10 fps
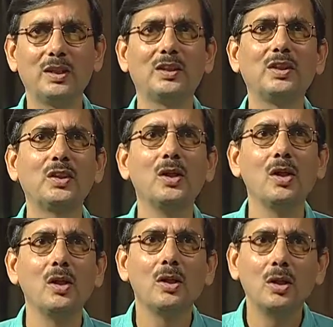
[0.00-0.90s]
This is
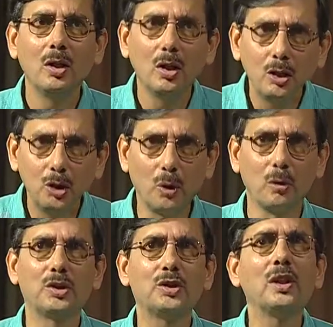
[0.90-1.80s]

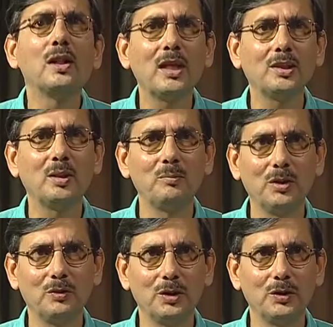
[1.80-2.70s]
tolls, custom
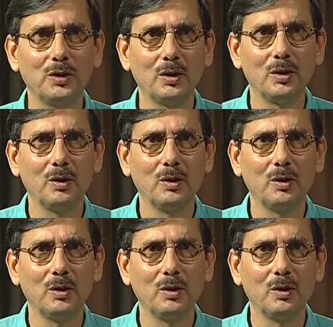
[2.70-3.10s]
duties,